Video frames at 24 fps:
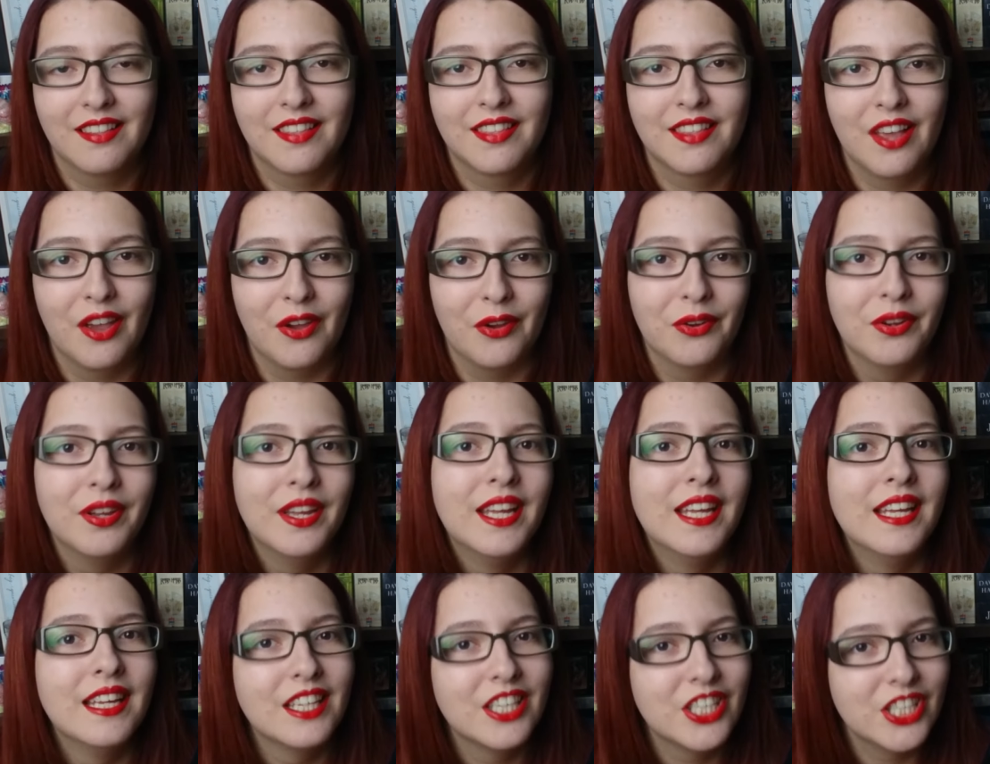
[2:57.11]
So
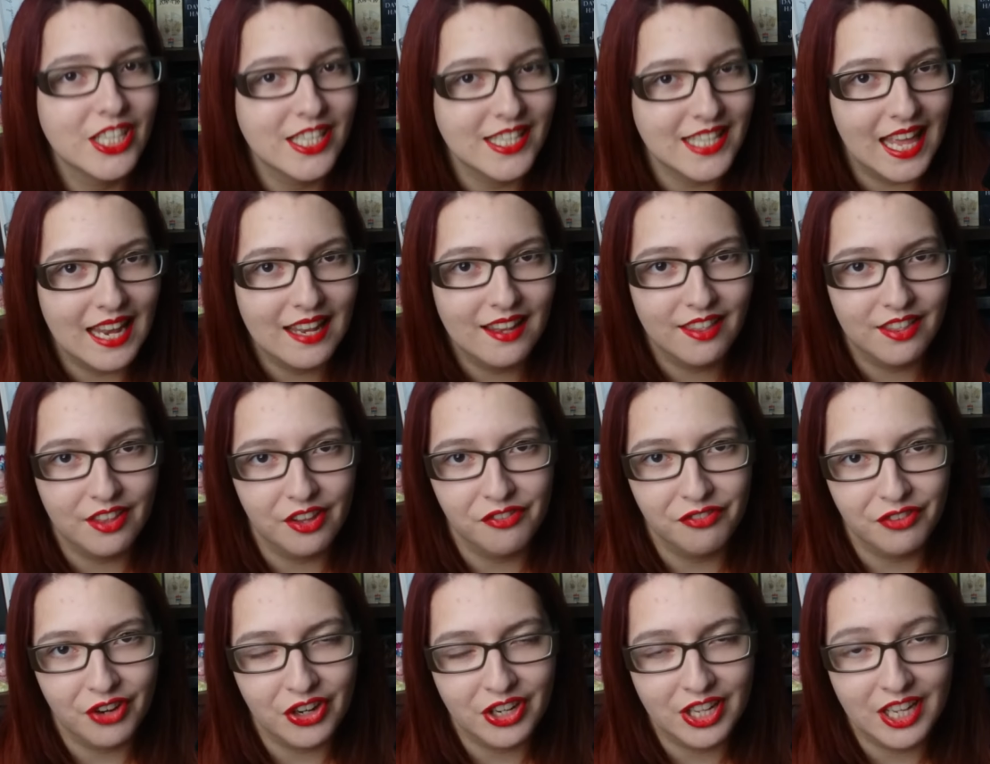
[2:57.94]
she sends
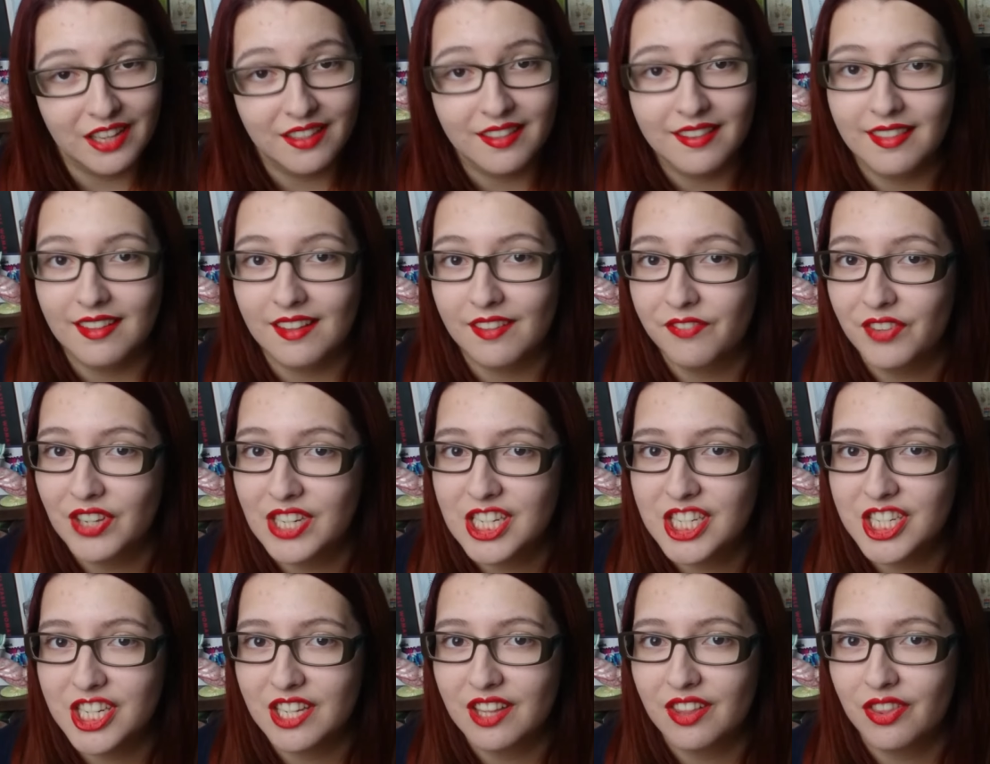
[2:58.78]
Sophronia to this
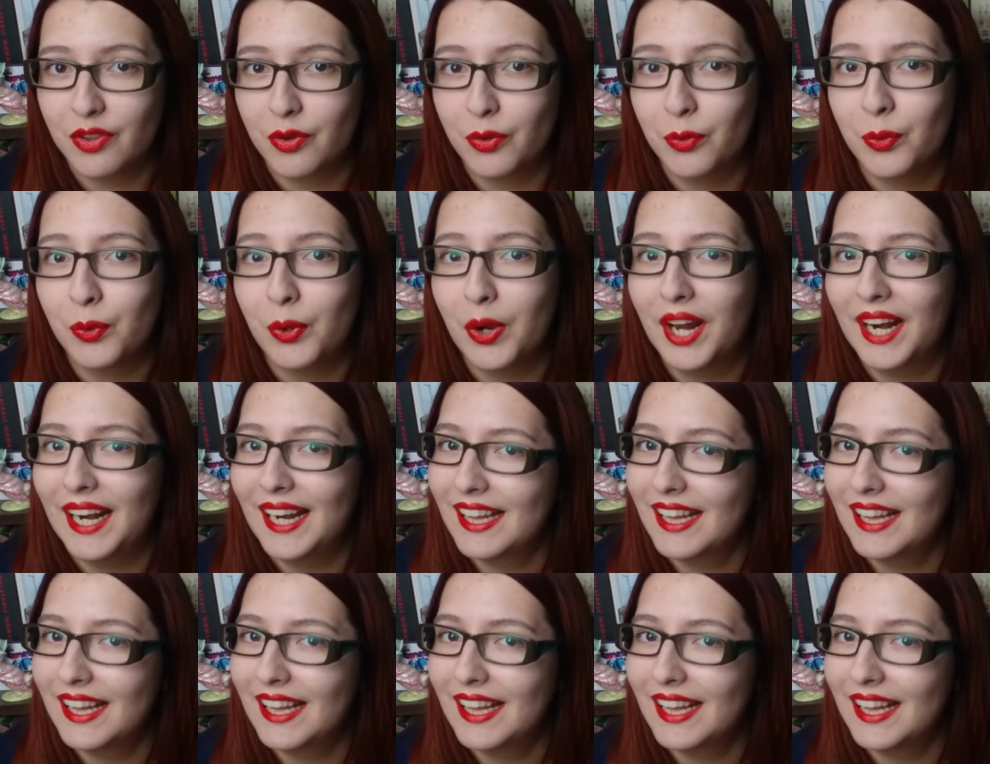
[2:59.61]
finishing school.